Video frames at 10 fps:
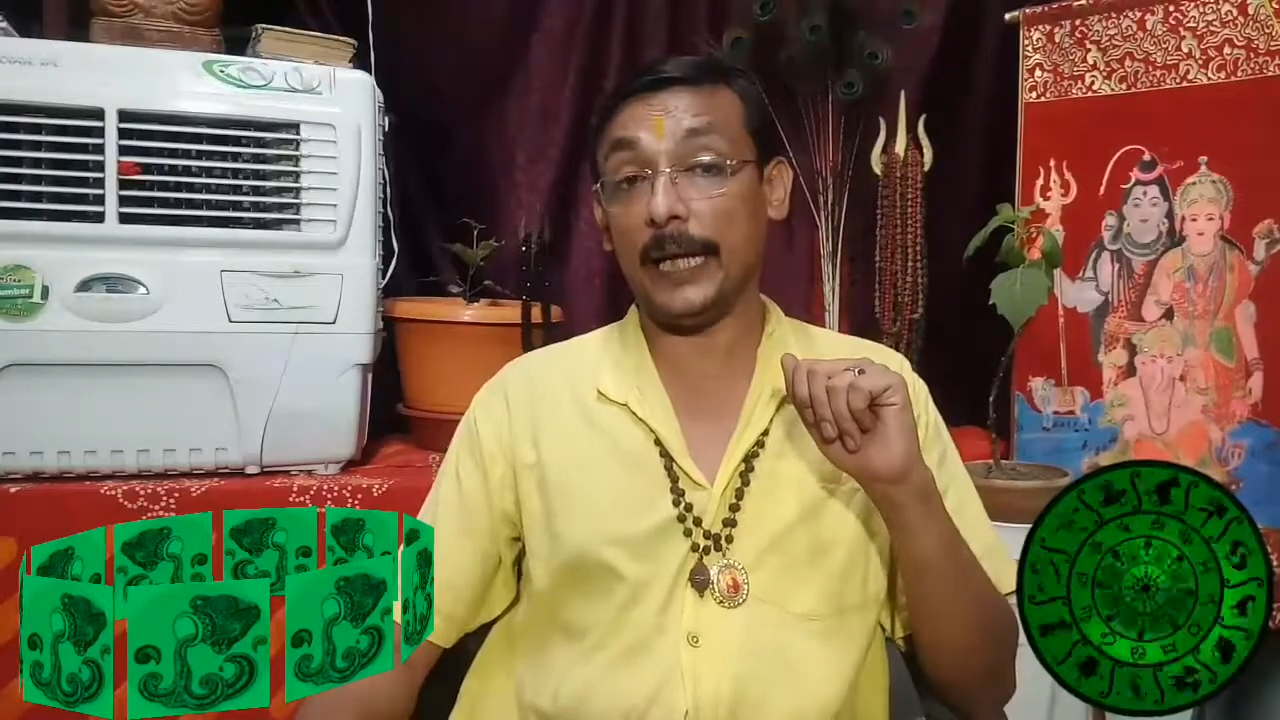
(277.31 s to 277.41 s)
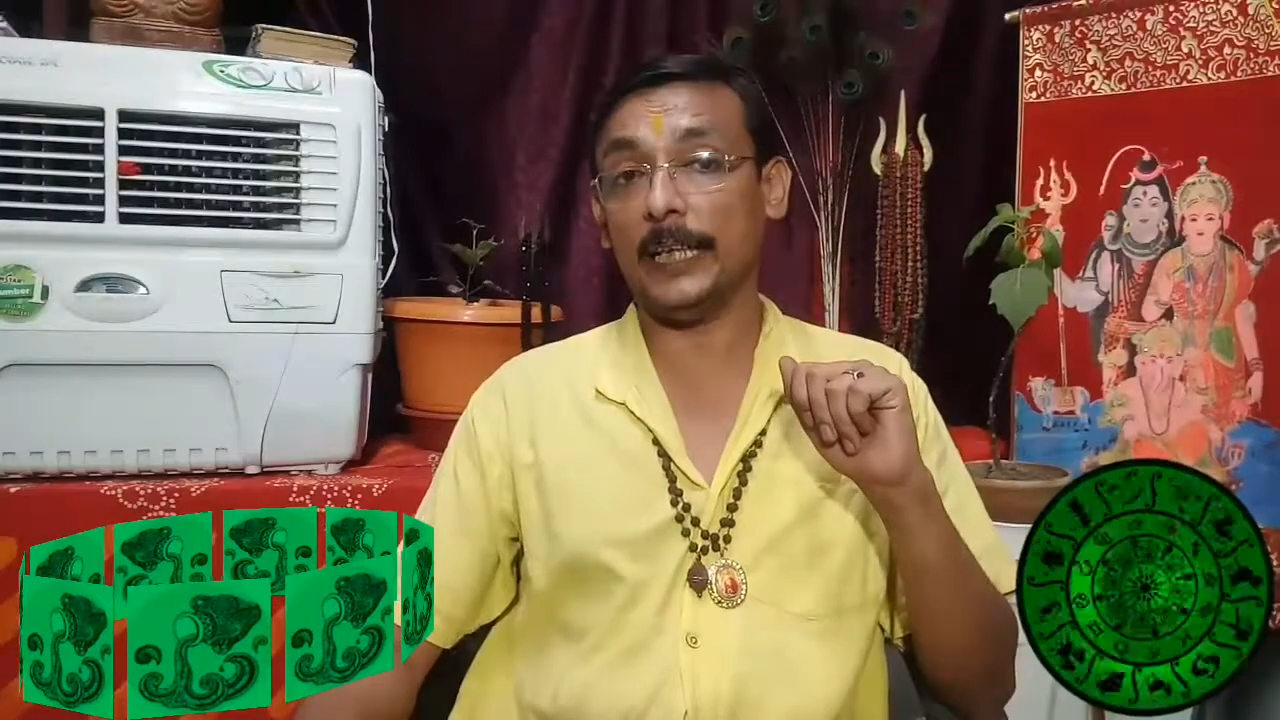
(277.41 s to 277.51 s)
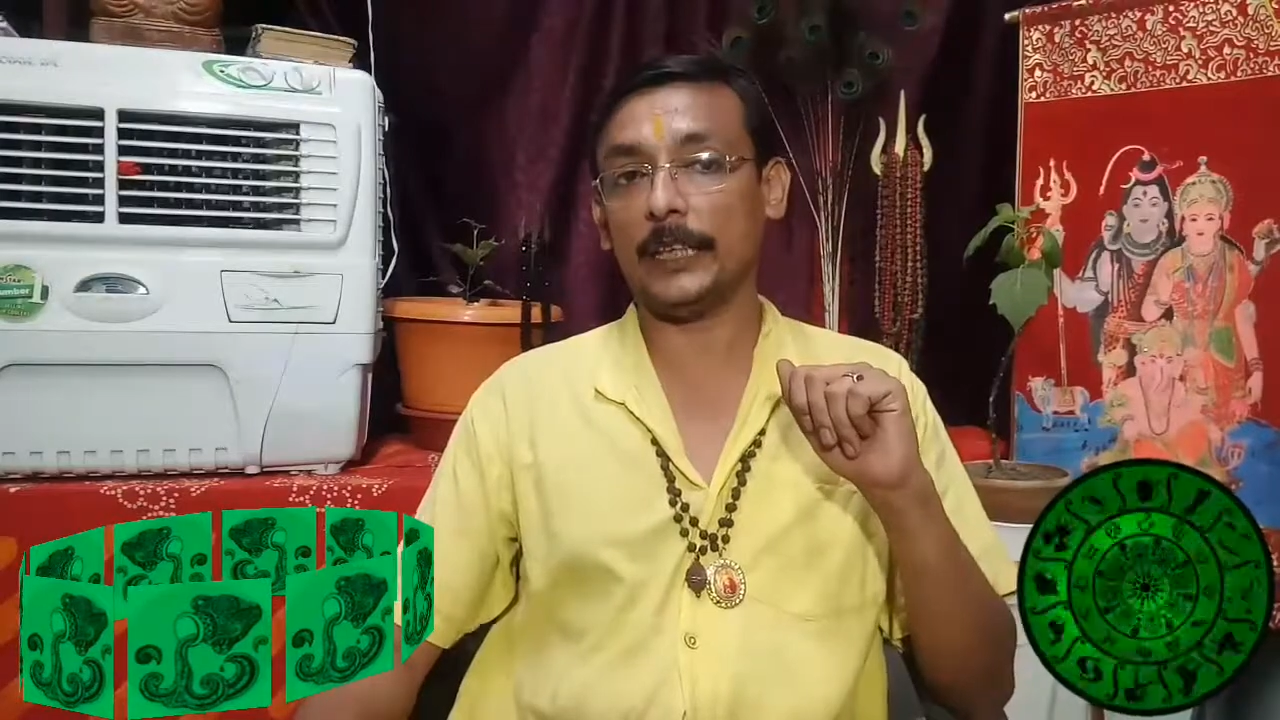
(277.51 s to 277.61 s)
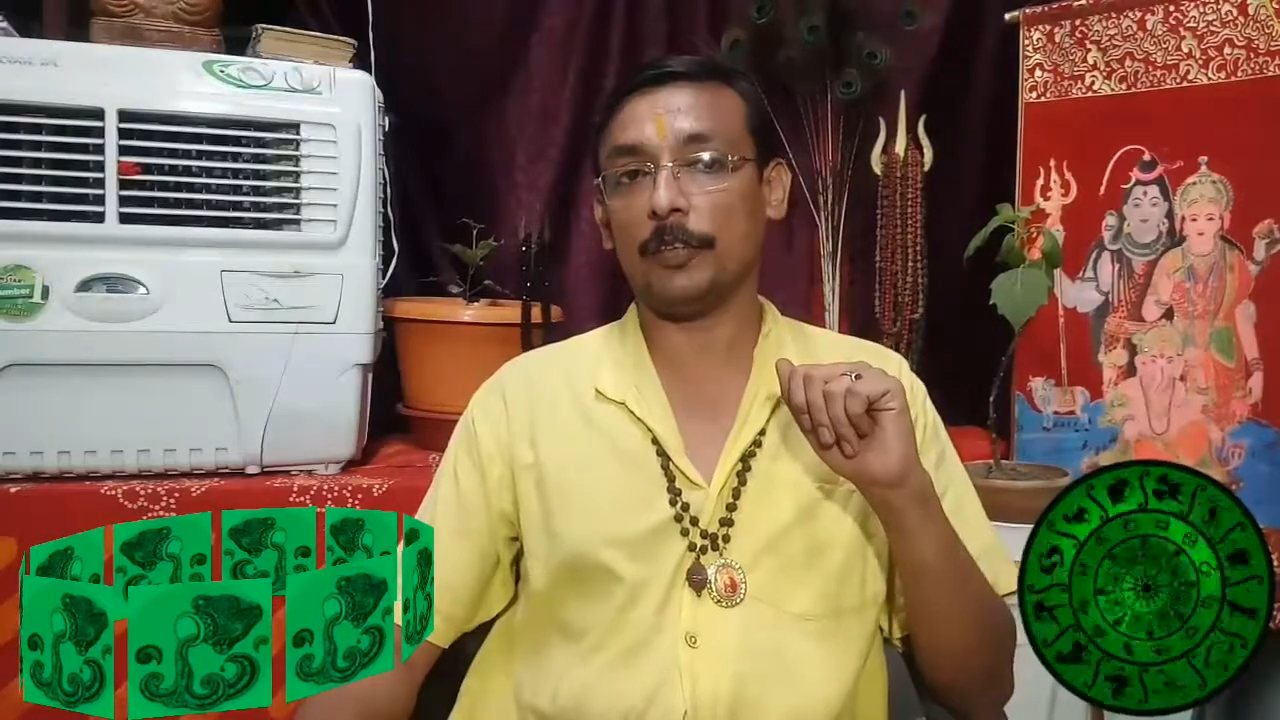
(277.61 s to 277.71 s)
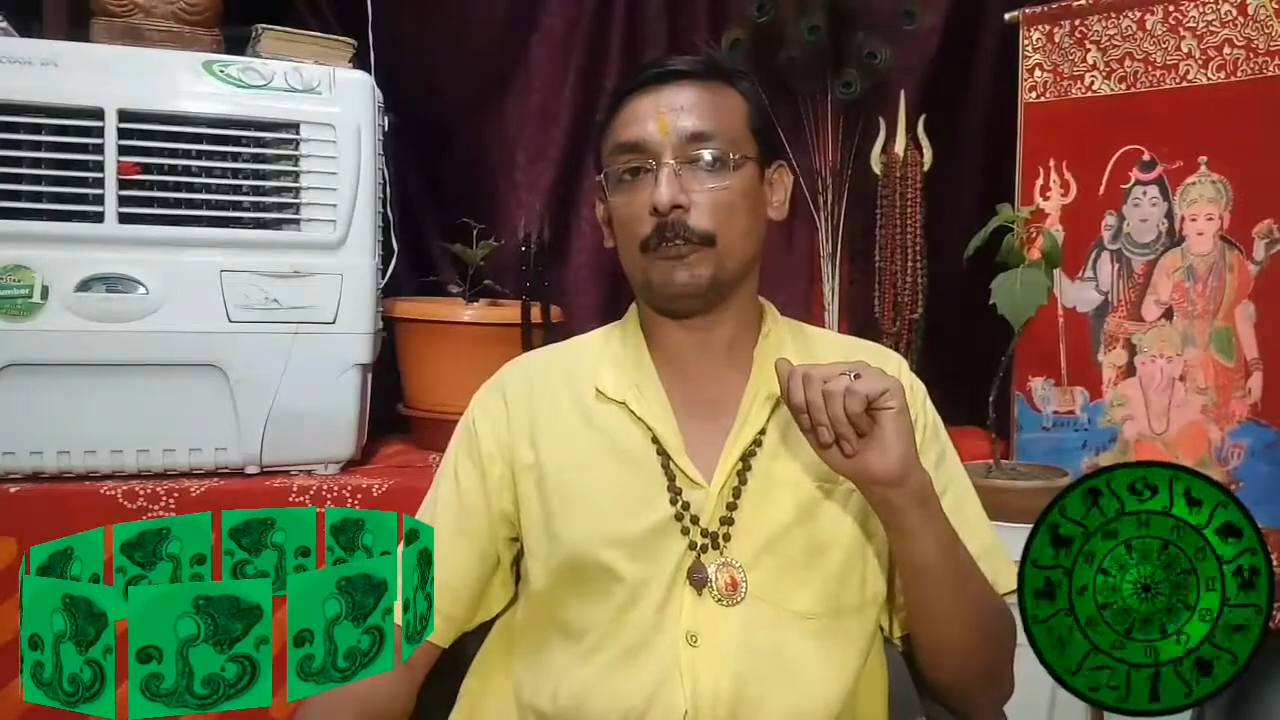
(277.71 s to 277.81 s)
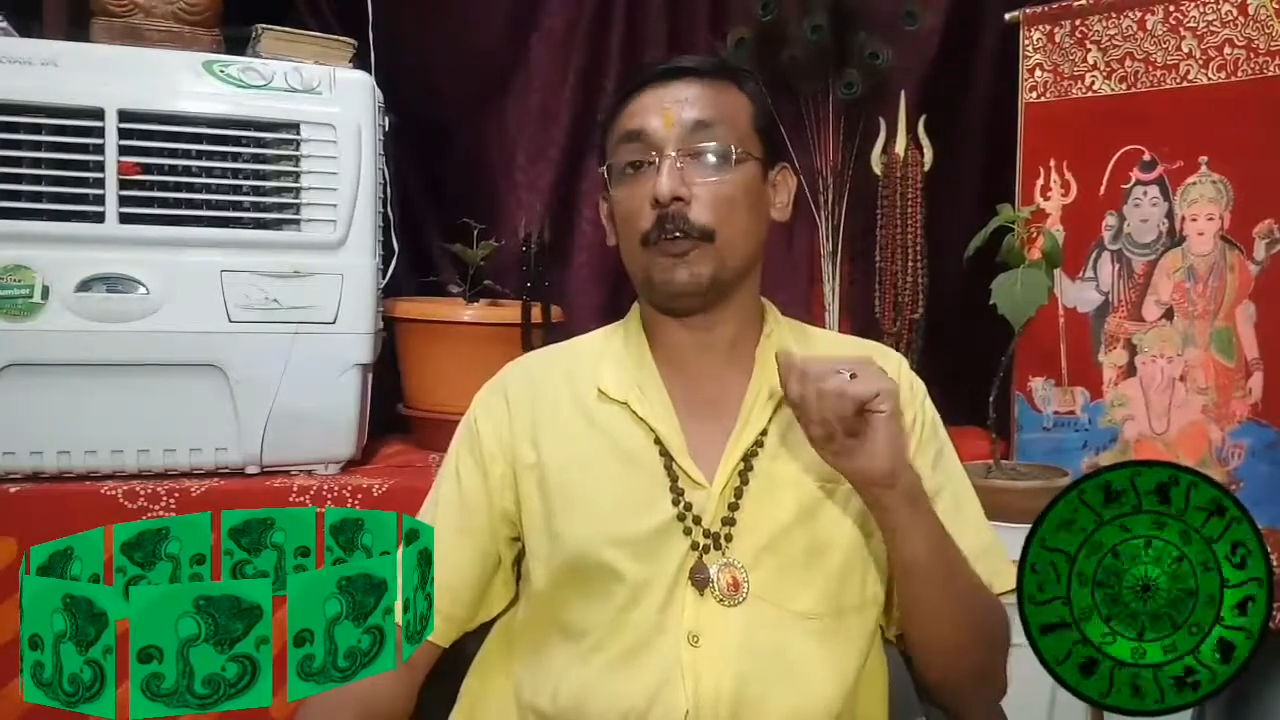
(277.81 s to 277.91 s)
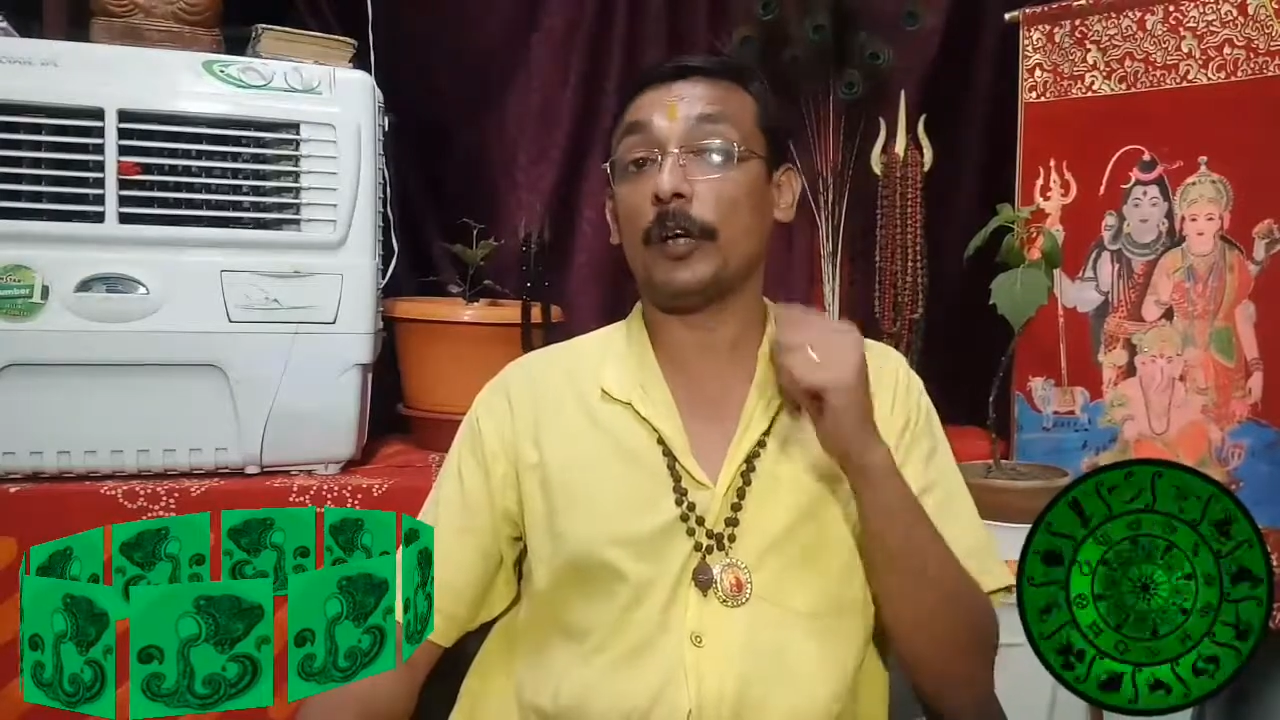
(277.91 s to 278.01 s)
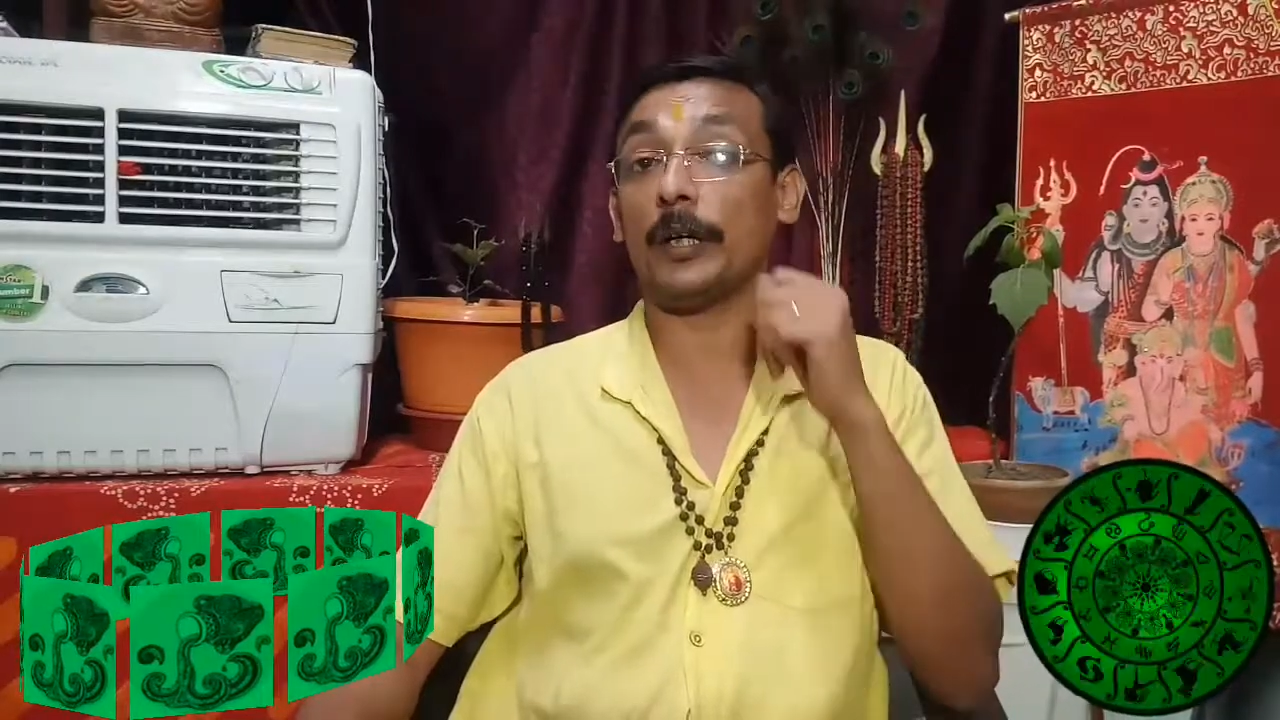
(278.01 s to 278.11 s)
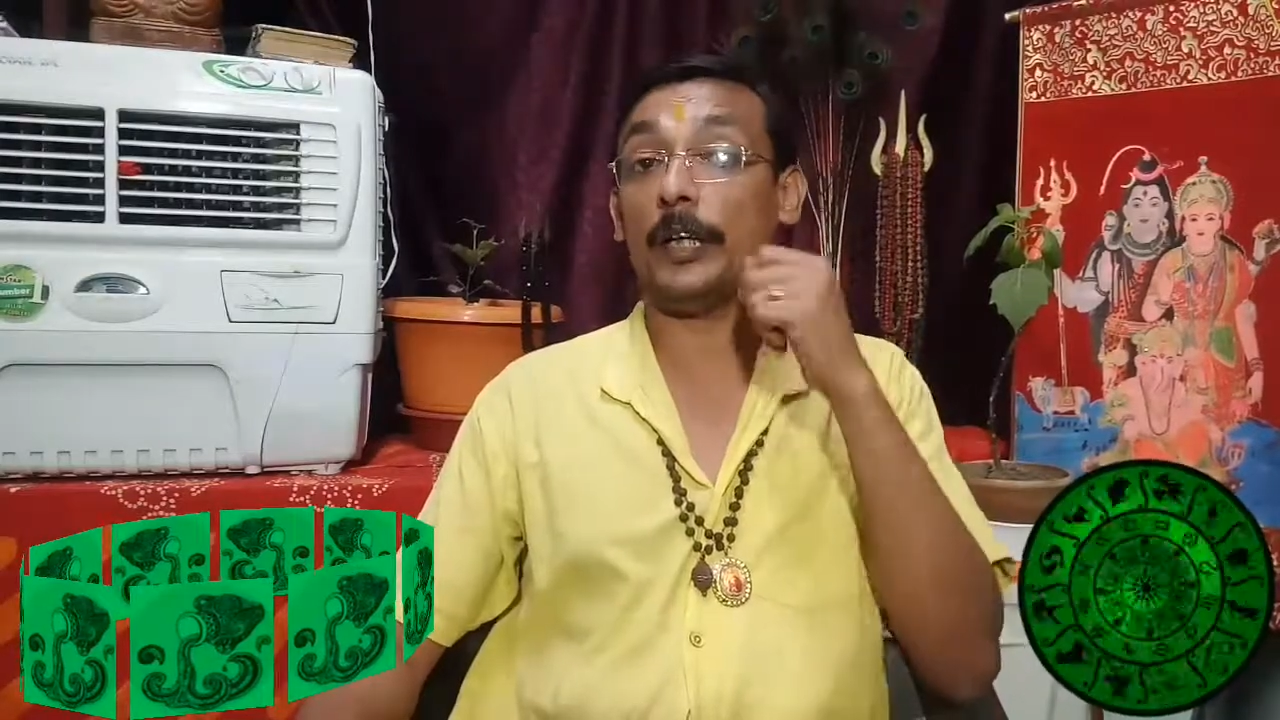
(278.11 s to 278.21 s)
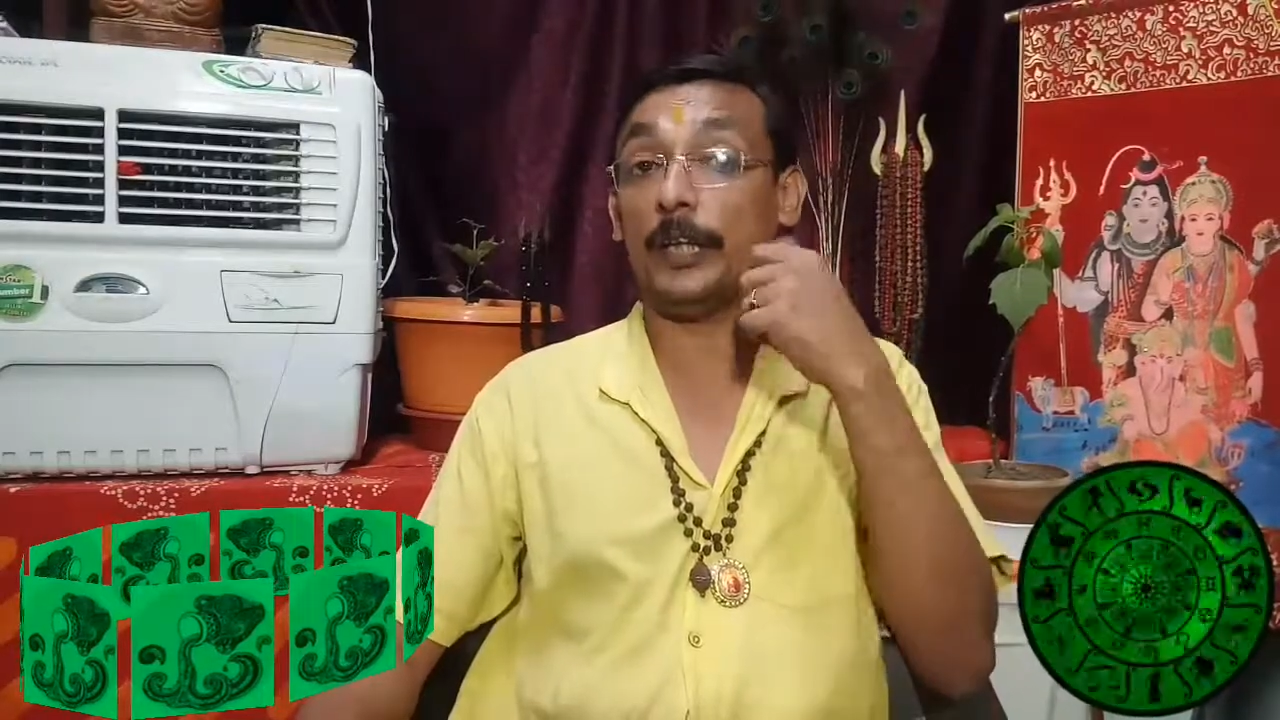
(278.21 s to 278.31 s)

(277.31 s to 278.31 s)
days for